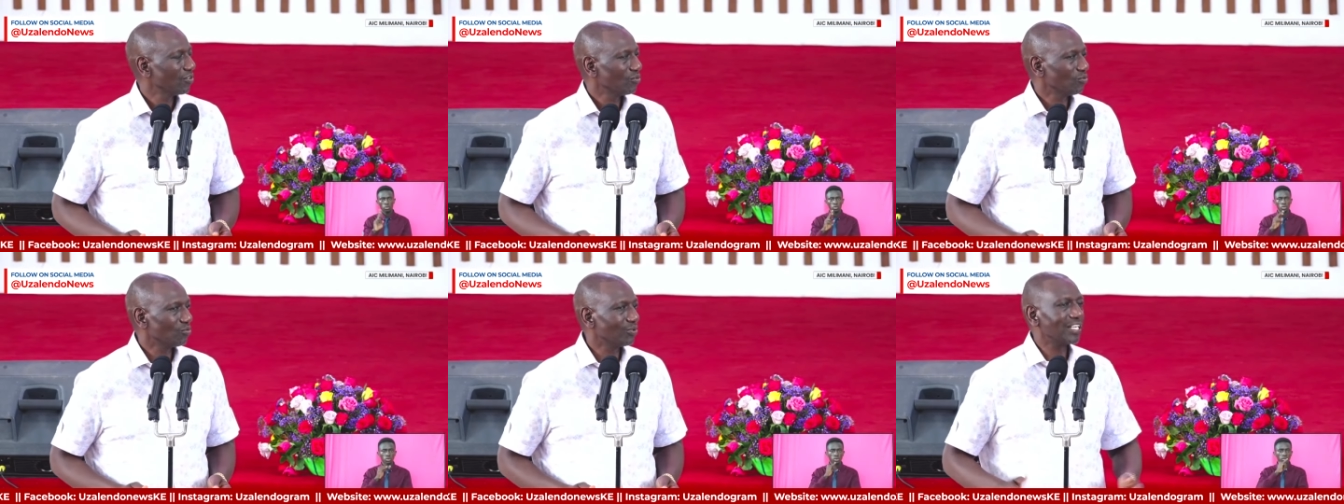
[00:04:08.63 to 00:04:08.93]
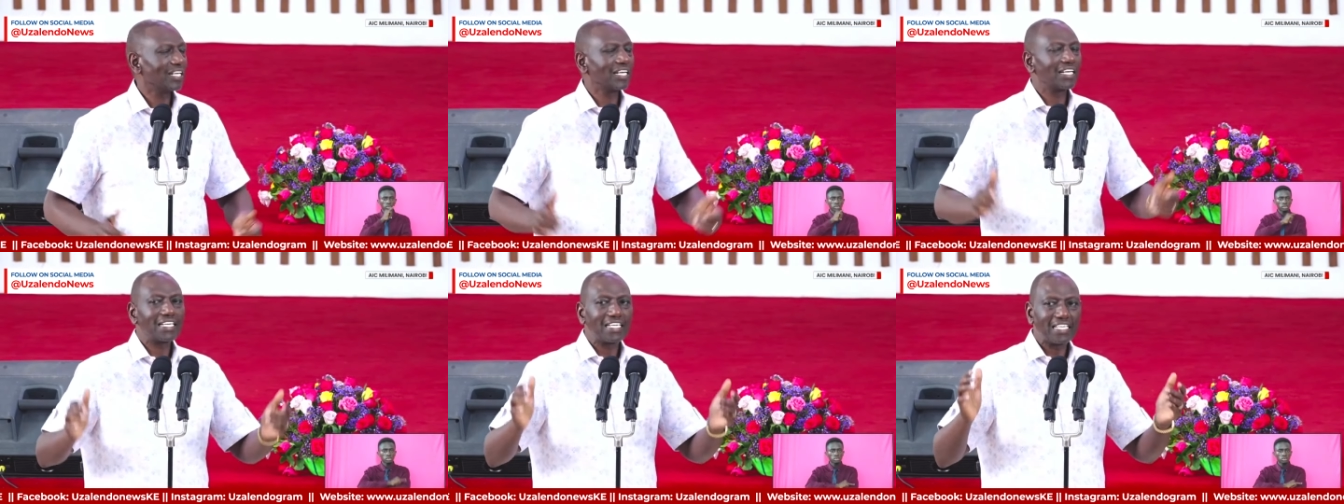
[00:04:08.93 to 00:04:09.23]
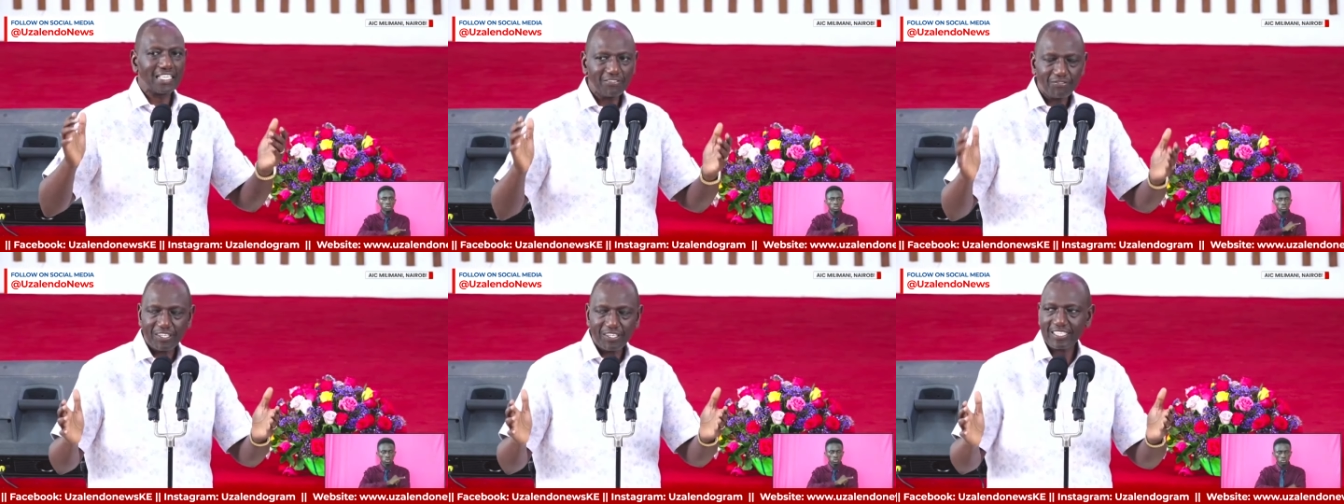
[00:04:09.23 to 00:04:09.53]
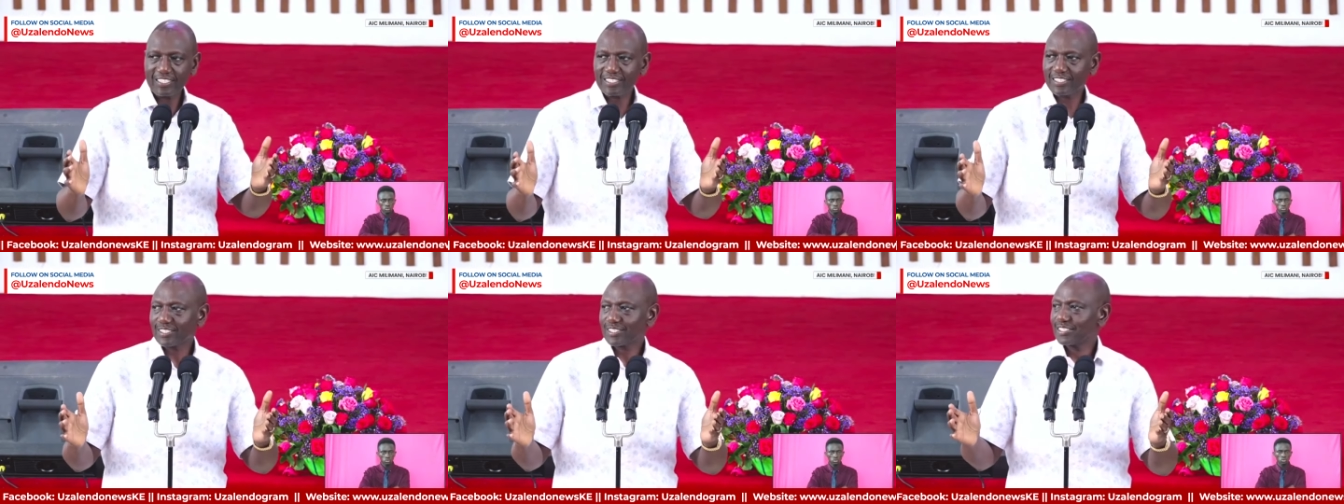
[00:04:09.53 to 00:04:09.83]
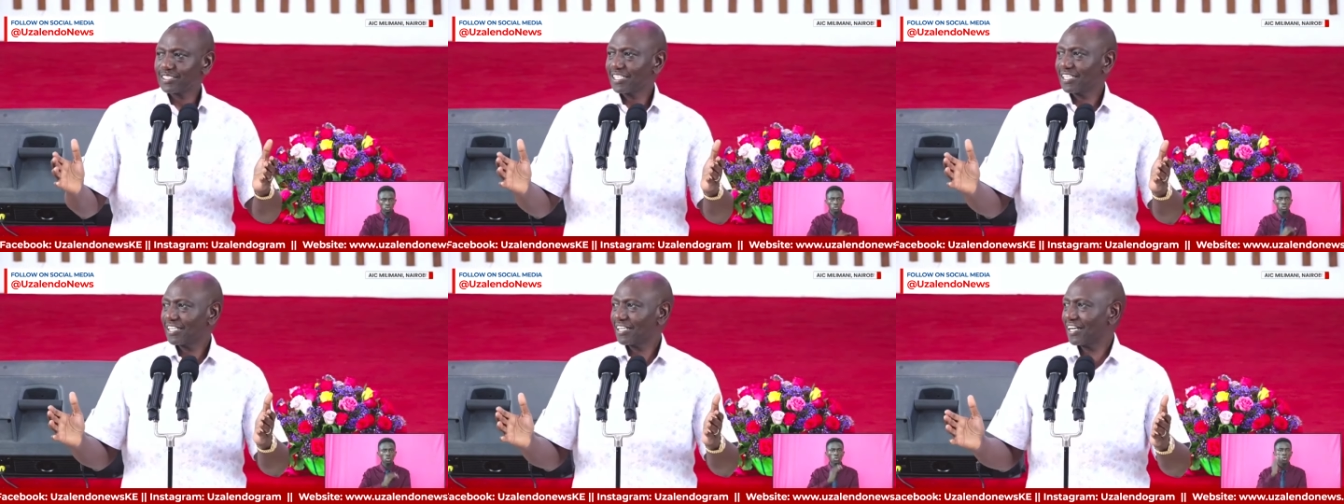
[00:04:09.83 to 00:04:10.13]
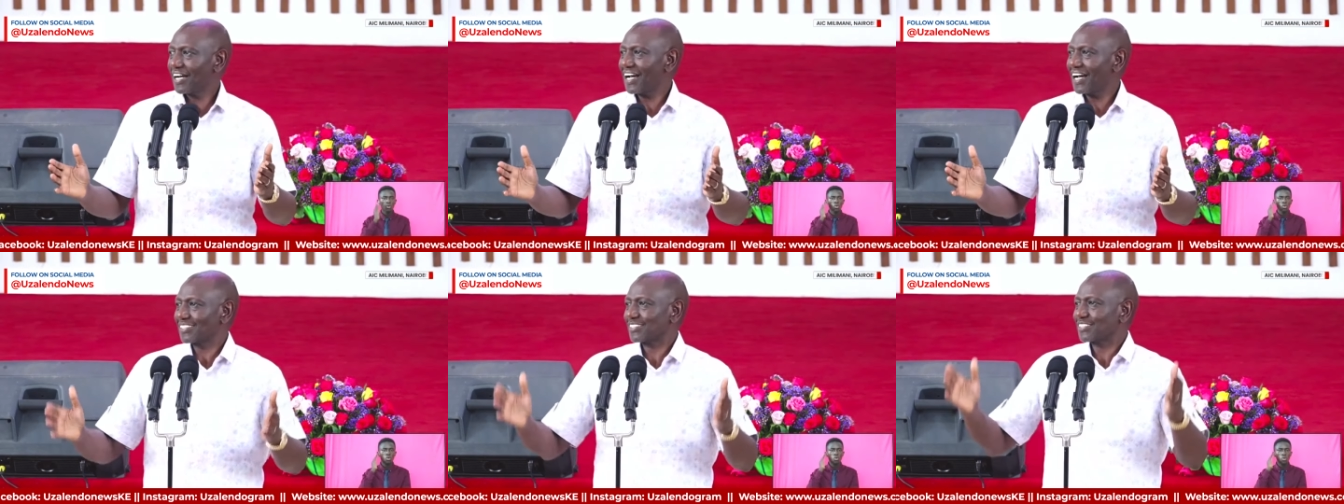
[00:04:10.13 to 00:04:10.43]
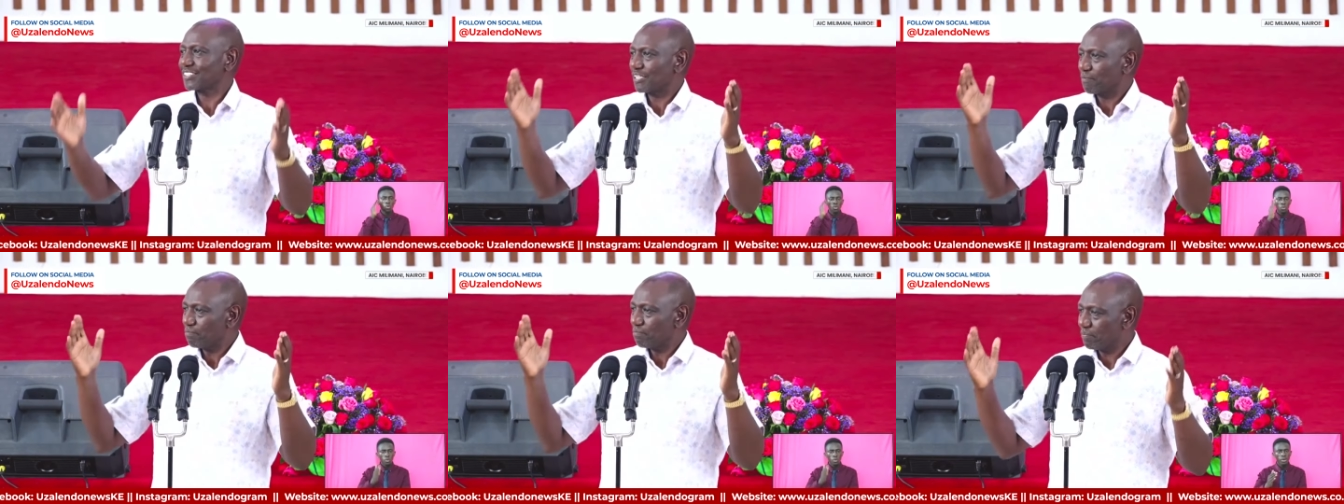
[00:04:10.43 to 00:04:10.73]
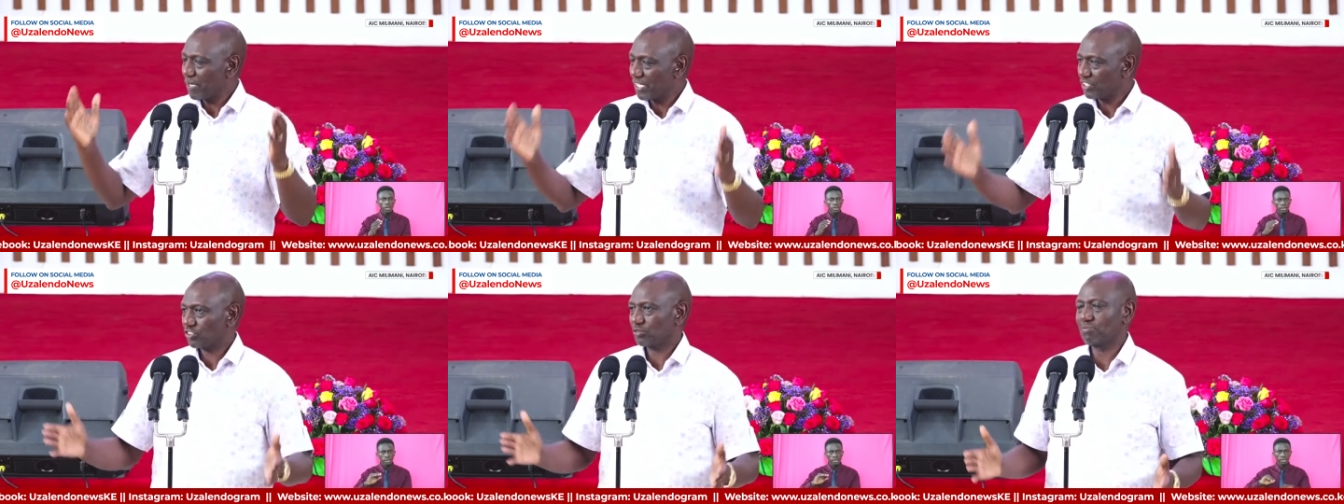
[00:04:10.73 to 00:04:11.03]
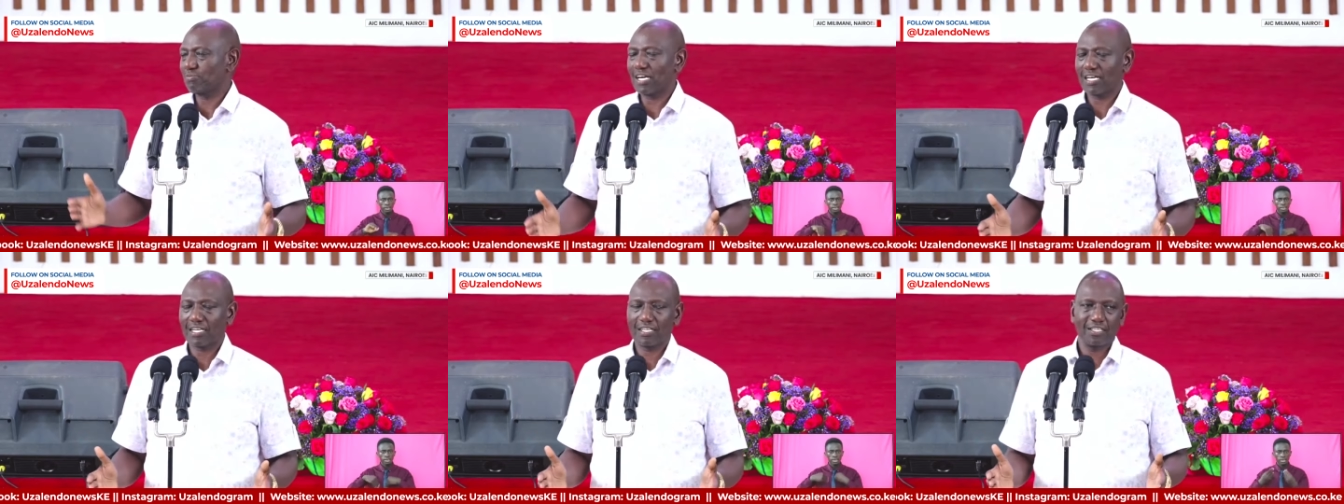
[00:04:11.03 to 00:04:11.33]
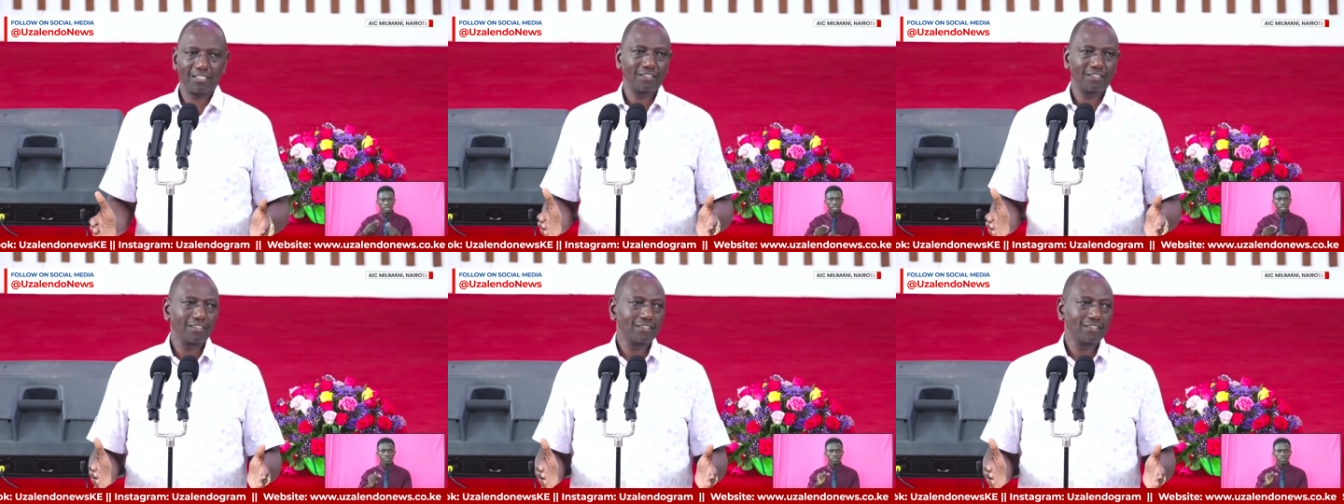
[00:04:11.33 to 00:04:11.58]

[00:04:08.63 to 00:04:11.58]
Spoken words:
will give us as the benchmark,